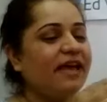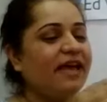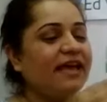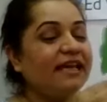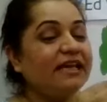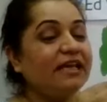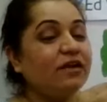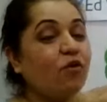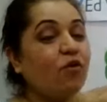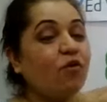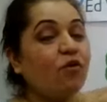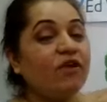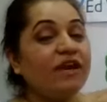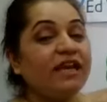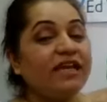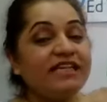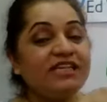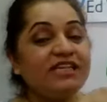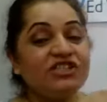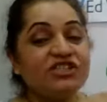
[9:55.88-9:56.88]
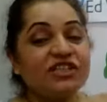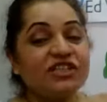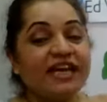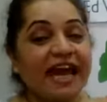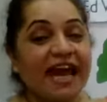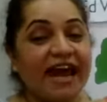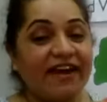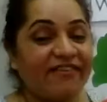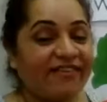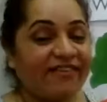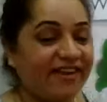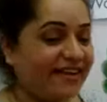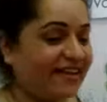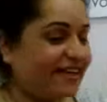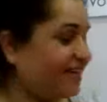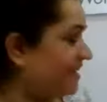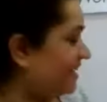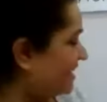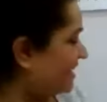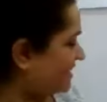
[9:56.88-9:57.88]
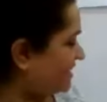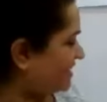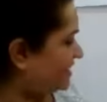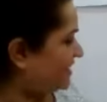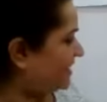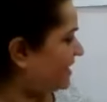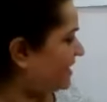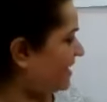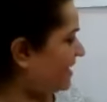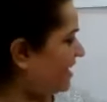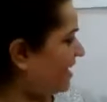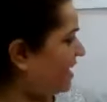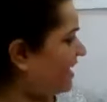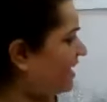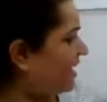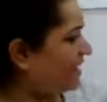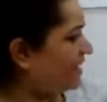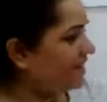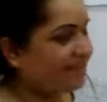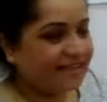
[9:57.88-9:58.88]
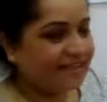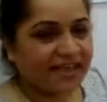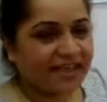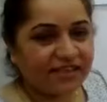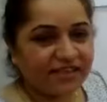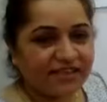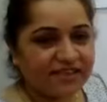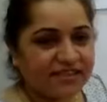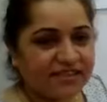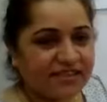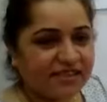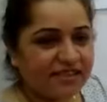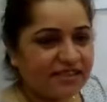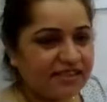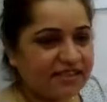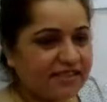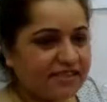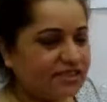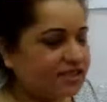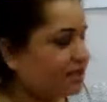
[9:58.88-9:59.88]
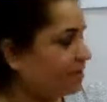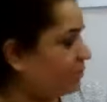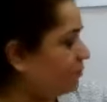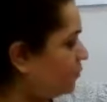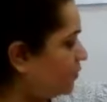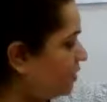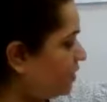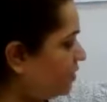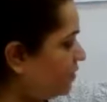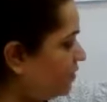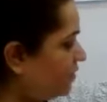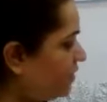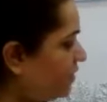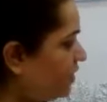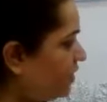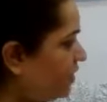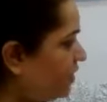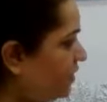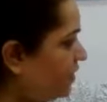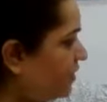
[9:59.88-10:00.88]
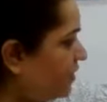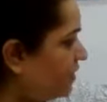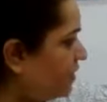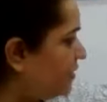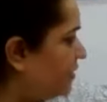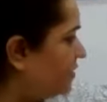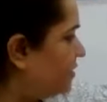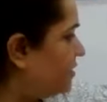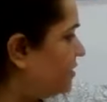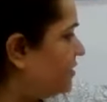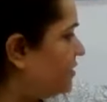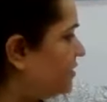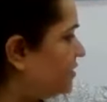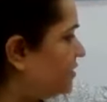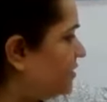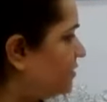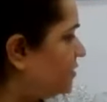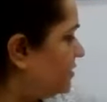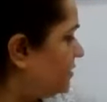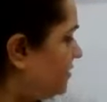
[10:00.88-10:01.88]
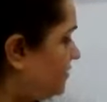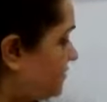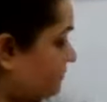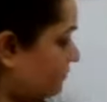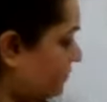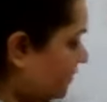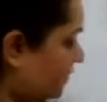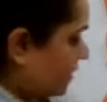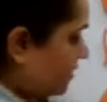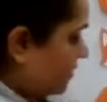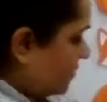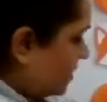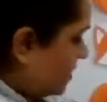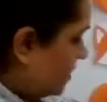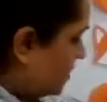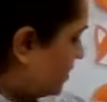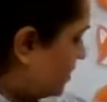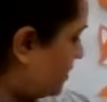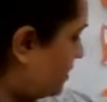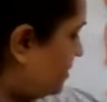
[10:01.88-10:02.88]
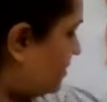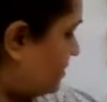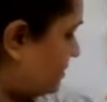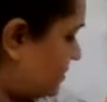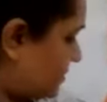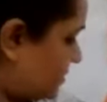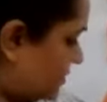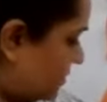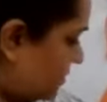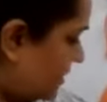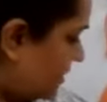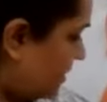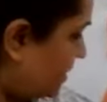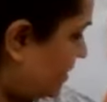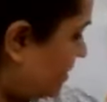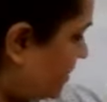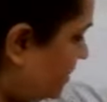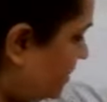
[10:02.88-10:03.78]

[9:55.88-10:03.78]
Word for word: an orange carrot. Yay! Can you see this? Shall I put it over here? Okay, oh, sorry.